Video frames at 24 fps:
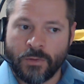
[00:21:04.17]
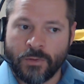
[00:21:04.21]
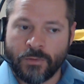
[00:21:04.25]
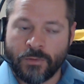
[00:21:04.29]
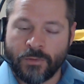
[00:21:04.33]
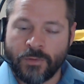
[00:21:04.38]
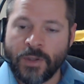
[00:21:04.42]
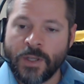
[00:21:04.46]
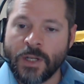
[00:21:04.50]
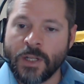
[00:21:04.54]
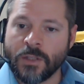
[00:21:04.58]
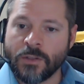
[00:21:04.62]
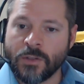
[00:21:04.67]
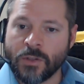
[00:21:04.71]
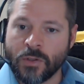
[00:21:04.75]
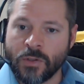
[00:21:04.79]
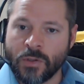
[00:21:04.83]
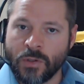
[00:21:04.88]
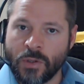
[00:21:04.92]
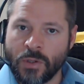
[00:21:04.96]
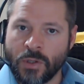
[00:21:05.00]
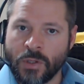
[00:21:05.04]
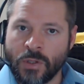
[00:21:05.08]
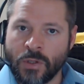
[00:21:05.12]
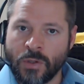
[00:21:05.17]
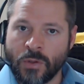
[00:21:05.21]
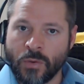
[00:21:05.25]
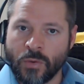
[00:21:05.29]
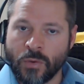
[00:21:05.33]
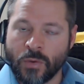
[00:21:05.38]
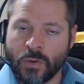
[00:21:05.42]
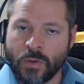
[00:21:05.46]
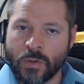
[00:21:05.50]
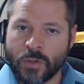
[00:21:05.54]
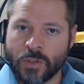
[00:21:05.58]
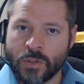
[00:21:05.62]
feeding the good in
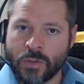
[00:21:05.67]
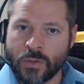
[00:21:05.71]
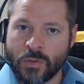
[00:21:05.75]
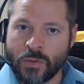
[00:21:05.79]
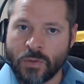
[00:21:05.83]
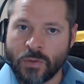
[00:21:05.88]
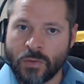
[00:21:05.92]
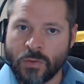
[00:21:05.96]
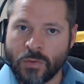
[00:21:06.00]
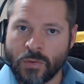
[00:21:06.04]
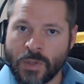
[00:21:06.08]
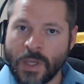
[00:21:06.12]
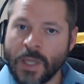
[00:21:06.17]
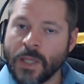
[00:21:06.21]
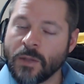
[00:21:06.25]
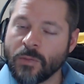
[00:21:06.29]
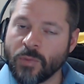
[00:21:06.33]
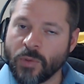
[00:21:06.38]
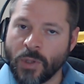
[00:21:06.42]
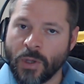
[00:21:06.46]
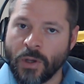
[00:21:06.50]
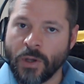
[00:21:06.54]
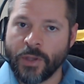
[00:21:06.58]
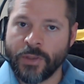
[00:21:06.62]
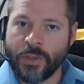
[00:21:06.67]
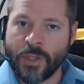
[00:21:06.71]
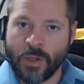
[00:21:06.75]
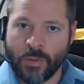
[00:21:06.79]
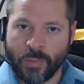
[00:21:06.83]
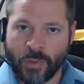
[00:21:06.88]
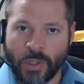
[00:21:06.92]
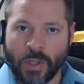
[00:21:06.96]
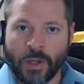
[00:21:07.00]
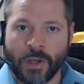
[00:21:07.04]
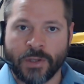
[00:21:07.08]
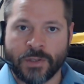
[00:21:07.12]
order to gain the
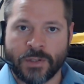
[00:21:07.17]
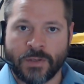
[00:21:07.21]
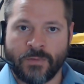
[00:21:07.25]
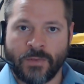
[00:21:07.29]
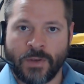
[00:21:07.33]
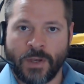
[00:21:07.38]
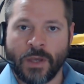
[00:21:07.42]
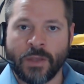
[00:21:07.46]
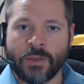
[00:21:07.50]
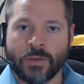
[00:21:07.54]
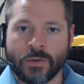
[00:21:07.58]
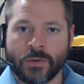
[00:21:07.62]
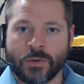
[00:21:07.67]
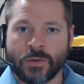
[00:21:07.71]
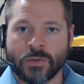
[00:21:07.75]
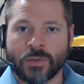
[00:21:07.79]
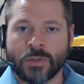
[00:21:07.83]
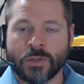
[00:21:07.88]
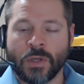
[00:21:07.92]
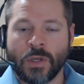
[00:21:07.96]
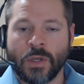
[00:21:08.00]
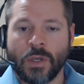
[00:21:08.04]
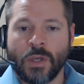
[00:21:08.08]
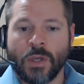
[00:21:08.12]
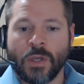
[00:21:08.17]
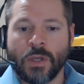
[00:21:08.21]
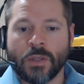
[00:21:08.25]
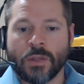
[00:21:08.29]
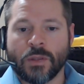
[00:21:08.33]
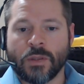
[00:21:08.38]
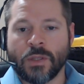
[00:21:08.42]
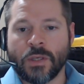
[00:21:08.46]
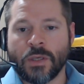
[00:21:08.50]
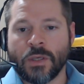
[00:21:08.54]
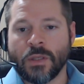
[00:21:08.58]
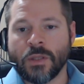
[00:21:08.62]
applause of others,
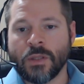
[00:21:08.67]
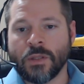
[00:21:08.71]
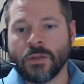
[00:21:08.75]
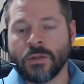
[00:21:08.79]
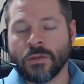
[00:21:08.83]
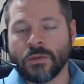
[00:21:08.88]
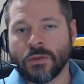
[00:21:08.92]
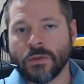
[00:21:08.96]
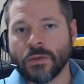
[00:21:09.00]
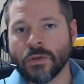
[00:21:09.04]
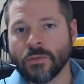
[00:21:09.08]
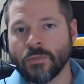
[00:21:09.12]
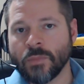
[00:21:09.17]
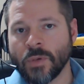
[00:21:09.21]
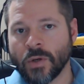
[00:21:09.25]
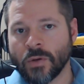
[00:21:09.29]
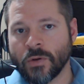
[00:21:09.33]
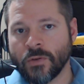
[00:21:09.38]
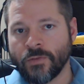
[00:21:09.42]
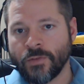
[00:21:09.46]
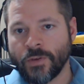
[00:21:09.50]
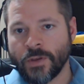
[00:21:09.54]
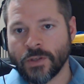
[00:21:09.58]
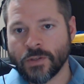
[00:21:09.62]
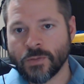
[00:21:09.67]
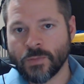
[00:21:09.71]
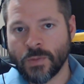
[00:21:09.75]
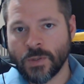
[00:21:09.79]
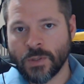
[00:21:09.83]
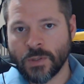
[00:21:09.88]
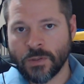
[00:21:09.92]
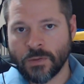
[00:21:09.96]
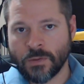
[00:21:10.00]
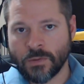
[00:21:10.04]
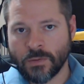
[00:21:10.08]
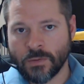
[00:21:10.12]
then their motive has
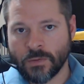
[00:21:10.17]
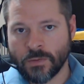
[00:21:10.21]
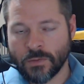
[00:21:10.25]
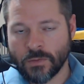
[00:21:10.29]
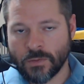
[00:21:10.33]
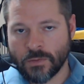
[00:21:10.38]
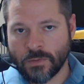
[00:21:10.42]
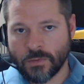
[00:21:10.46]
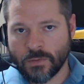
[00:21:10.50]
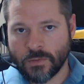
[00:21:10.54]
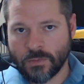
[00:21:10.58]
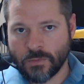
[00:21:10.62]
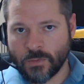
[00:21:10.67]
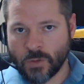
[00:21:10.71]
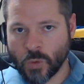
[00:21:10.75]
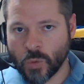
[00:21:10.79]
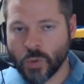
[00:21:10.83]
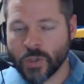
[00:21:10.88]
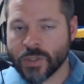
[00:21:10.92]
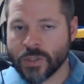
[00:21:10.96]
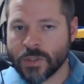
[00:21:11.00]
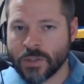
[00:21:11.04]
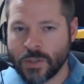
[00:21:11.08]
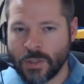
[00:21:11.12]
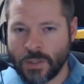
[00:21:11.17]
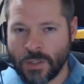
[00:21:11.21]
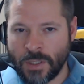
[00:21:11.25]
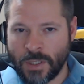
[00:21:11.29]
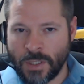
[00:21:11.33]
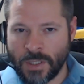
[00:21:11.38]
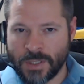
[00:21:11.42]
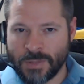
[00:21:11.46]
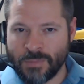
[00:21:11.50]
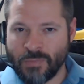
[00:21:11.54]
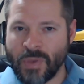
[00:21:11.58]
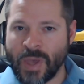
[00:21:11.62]
been twisted and
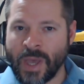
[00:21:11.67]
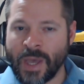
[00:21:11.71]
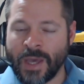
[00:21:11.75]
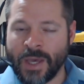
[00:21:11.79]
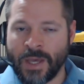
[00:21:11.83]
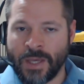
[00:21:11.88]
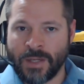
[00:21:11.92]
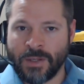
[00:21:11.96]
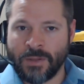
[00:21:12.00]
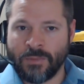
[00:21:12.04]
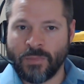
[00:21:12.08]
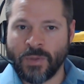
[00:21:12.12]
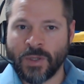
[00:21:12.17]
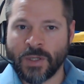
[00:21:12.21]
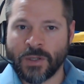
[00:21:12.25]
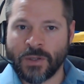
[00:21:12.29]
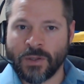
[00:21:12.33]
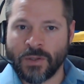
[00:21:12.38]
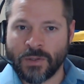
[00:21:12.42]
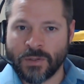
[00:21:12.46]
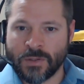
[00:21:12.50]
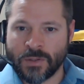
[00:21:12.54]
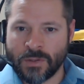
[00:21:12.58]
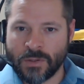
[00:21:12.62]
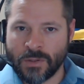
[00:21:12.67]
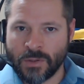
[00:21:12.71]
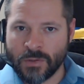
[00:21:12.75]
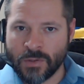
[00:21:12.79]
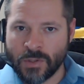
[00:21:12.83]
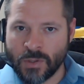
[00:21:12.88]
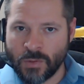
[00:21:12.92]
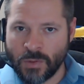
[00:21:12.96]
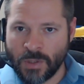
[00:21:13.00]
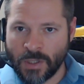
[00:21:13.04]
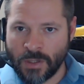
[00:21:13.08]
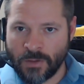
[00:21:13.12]
it's bad, because they're
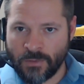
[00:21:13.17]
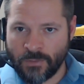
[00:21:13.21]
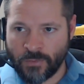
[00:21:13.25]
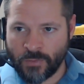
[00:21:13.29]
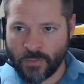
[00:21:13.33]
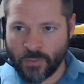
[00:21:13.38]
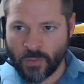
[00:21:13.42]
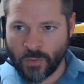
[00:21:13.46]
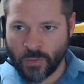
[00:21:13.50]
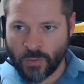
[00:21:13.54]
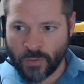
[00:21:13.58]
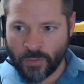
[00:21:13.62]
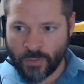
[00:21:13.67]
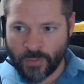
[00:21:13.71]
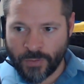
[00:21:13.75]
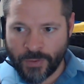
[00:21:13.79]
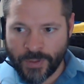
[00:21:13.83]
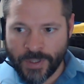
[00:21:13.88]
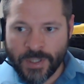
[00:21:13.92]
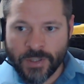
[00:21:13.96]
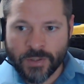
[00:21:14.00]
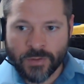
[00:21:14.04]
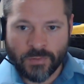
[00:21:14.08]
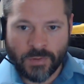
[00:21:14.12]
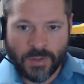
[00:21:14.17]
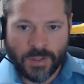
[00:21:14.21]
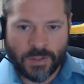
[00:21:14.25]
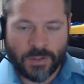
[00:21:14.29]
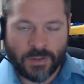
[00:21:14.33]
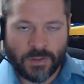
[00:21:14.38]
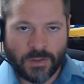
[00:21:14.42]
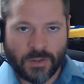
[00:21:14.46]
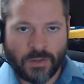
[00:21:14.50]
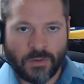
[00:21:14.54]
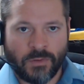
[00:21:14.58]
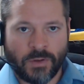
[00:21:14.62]
doing it for these
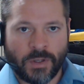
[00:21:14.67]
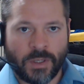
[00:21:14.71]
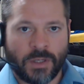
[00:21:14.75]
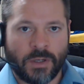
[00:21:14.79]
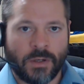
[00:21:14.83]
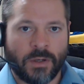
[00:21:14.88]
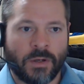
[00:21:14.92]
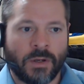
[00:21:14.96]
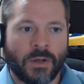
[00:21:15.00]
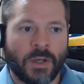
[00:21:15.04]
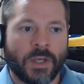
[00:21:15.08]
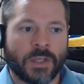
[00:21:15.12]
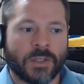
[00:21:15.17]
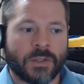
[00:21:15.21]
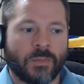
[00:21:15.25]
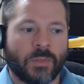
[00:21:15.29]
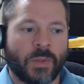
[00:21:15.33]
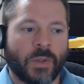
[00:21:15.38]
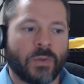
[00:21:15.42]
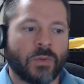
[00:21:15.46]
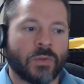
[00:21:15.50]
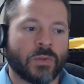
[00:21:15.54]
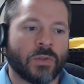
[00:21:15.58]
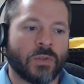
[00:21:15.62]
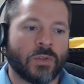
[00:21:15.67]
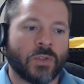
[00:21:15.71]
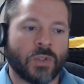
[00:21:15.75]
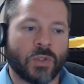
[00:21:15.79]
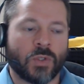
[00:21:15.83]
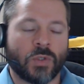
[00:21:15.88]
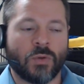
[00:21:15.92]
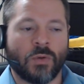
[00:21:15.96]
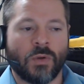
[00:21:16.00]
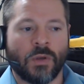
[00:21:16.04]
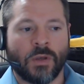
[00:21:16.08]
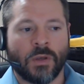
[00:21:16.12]
reasons over here as opposed to
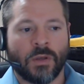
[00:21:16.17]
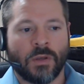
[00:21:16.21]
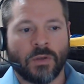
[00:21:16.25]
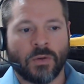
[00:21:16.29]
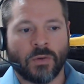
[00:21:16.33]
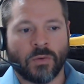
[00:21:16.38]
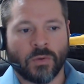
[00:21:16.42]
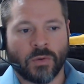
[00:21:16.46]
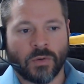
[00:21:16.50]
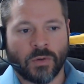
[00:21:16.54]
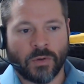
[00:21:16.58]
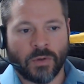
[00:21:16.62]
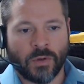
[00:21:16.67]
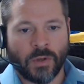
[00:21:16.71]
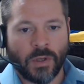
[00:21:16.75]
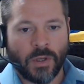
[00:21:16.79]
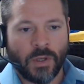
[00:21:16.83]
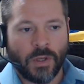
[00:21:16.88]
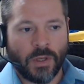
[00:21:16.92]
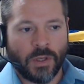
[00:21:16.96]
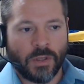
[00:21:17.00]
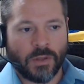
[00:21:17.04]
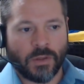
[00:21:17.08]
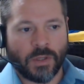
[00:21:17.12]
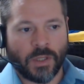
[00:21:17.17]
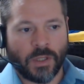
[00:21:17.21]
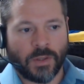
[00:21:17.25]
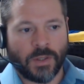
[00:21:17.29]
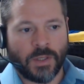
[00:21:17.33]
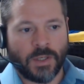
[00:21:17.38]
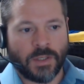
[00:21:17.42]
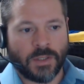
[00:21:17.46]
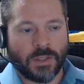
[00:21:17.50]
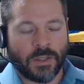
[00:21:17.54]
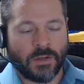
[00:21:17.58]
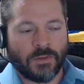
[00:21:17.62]
just doing it in order that
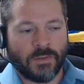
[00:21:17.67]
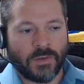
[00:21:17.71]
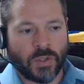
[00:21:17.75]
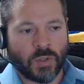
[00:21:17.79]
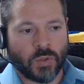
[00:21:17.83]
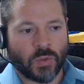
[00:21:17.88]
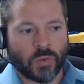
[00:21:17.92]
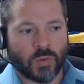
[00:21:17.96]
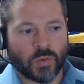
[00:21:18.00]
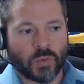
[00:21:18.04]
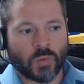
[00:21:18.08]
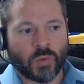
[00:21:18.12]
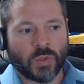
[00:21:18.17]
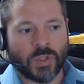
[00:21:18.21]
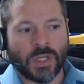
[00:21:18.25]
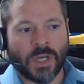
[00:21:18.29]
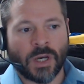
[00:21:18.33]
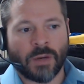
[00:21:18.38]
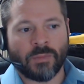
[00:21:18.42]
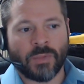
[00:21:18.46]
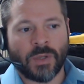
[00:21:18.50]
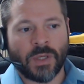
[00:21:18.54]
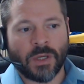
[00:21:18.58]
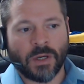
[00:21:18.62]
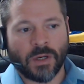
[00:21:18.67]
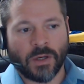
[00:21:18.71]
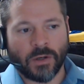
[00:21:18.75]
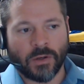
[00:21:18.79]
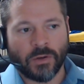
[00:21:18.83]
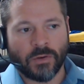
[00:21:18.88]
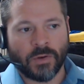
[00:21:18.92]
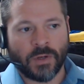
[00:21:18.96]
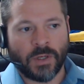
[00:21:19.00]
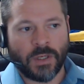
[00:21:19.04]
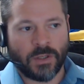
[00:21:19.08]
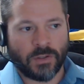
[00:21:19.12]
these individuals would not be
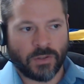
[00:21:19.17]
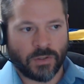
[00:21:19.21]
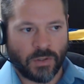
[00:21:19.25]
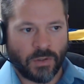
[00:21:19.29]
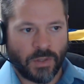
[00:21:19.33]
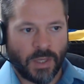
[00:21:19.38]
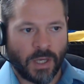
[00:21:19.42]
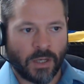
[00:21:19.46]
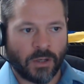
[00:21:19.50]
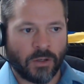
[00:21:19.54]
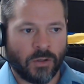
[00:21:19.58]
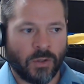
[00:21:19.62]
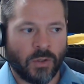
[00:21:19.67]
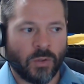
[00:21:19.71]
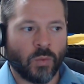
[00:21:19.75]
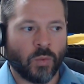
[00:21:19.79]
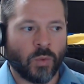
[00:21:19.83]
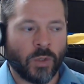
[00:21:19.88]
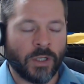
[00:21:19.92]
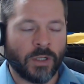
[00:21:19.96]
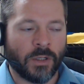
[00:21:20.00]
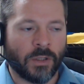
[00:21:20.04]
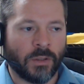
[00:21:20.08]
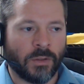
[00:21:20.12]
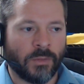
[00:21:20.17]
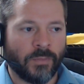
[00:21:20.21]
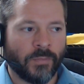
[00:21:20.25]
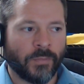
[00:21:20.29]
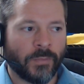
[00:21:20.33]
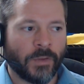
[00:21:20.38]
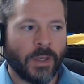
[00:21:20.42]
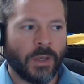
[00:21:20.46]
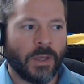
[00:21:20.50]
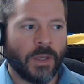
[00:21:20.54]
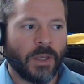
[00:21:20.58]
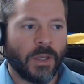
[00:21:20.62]
hungry. And so that goodwill
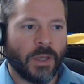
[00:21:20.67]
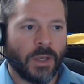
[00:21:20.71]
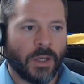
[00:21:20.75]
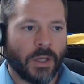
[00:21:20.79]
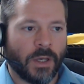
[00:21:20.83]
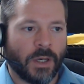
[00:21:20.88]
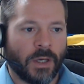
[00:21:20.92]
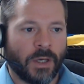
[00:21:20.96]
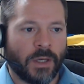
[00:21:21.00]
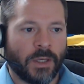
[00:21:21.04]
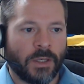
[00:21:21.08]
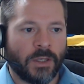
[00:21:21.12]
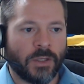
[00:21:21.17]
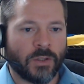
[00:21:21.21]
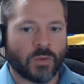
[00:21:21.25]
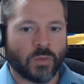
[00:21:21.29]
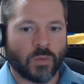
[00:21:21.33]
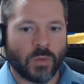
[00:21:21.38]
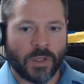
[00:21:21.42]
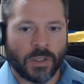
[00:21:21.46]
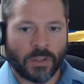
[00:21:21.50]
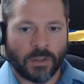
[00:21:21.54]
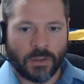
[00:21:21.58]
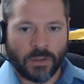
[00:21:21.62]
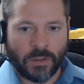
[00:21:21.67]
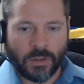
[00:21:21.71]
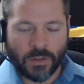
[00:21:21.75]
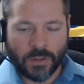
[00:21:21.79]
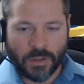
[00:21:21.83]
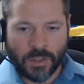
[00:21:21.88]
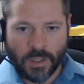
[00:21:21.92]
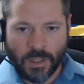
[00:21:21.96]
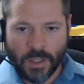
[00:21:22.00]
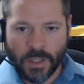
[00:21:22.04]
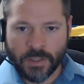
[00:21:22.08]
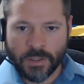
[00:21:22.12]
is what
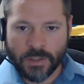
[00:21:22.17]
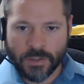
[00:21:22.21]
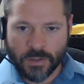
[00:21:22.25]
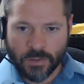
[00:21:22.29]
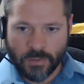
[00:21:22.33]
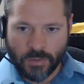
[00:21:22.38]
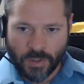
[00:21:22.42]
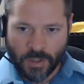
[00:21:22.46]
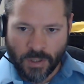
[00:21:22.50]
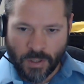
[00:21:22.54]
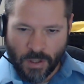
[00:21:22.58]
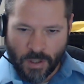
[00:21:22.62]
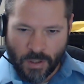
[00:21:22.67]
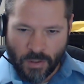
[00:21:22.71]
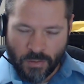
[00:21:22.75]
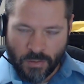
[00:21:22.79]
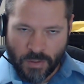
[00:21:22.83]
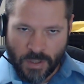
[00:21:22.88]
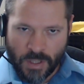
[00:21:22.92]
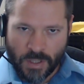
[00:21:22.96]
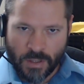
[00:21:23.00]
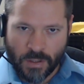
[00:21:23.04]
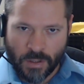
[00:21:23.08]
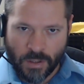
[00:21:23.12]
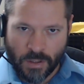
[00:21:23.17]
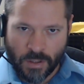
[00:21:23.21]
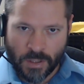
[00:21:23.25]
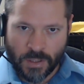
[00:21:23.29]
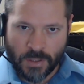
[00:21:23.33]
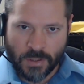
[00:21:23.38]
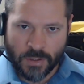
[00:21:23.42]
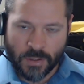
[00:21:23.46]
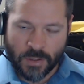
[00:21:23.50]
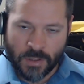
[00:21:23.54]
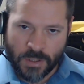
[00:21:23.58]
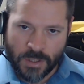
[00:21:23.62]
Kant is going to hone in on.
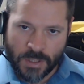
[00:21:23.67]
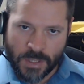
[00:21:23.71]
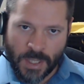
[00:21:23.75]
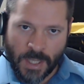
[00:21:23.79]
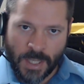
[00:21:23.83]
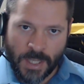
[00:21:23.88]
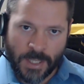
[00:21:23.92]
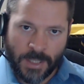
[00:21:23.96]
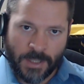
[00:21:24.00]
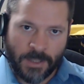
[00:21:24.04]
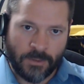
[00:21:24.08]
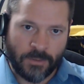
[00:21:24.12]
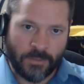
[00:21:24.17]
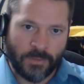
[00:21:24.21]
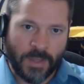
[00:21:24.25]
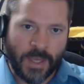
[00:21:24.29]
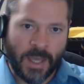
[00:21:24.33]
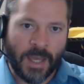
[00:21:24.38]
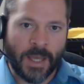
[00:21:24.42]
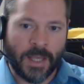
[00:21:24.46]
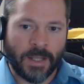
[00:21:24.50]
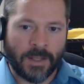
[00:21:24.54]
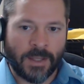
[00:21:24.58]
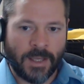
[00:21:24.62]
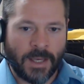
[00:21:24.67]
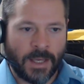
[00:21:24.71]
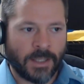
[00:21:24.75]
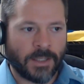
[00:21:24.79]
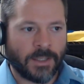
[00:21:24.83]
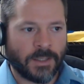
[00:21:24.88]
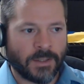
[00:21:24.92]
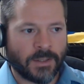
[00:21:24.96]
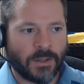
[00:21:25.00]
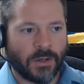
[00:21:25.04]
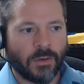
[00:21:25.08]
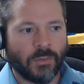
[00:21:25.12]
He's going to say, that
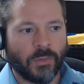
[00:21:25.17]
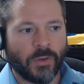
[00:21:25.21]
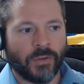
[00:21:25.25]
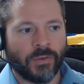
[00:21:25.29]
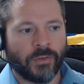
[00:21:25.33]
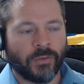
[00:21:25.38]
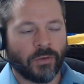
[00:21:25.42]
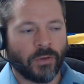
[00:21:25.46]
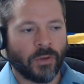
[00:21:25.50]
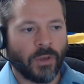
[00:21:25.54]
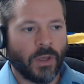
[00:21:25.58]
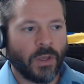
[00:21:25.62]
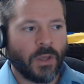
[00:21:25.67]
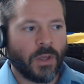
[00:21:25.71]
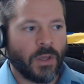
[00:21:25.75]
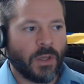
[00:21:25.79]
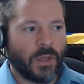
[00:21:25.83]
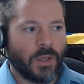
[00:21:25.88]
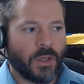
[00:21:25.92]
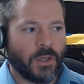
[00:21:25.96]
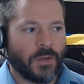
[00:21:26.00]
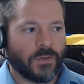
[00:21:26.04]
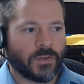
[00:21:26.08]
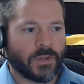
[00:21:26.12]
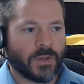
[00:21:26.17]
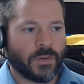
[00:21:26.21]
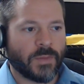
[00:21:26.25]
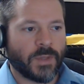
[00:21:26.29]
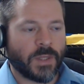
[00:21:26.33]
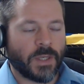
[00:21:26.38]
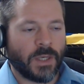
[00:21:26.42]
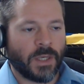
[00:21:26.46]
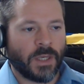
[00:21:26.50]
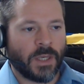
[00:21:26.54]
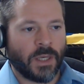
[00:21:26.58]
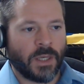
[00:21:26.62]
determines if
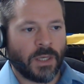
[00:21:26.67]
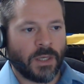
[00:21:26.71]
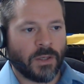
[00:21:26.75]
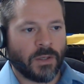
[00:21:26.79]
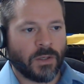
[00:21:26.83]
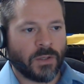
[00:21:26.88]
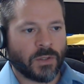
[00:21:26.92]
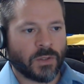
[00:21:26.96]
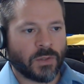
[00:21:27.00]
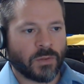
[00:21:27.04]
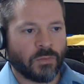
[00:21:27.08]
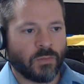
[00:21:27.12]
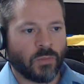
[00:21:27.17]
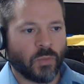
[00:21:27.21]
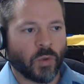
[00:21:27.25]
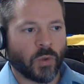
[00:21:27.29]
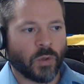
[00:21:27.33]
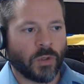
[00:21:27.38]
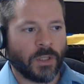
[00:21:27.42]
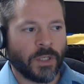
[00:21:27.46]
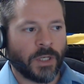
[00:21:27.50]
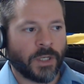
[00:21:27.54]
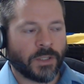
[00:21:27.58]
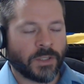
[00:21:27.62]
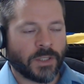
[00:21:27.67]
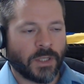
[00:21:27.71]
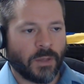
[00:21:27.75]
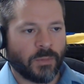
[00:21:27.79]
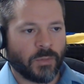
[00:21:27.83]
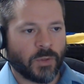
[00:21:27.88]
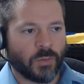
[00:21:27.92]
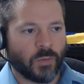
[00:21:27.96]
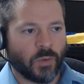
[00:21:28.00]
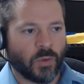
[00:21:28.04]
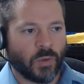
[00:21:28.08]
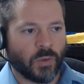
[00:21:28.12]
something is morally
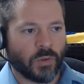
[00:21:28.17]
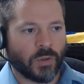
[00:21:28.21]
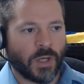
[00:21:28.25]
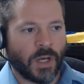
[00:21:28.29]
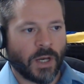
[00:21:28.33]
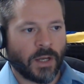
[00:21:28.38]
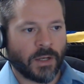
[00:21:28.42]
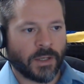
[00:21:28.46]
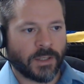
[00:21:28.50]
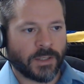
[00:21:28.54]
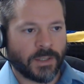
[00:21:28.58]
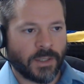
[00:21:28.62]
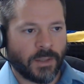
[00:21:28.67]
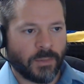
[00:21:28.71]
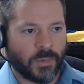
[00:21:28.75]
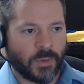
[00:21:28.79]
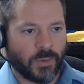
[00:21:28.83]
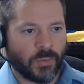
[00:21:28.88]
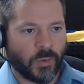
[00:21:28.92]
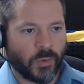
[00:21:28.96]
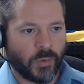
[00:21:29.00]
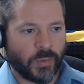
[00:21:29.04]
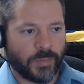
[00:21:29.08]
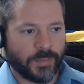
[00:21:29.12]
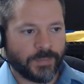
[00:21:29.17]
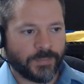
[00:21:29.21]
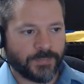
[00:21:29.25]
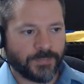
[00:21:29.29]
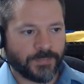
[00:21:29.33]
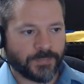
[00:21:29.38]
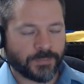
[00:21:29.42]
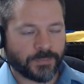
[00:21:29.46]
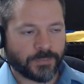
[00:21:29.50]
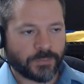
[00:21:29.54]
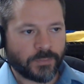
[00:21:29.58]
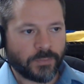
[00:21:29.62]
acceptable or not acceptable.
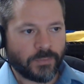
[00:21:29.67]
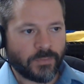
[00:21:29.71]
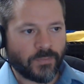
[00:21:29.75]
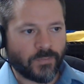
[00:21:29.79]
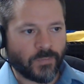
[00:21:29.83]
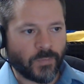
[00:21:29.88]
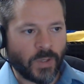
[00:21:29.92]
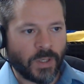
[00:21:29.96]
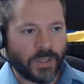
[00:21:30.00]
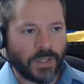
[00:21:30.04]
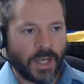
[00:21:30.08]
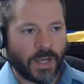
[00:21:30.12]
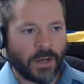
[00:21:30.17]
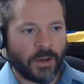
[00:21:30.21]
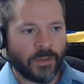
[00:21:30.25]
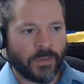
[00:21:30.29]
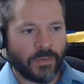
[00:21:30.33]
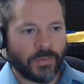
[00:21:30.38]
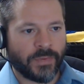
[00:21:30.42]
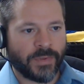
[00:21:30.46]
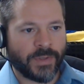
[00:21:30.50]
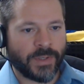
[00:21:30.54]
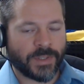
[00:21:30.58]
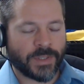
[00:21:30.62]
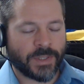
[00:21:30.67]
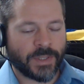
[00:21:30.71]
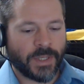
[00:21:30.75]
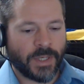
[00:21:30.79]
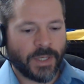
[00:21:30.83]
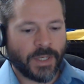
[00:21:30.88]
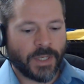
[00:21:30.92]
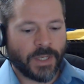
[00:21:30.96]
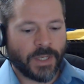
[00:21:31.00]
Now, this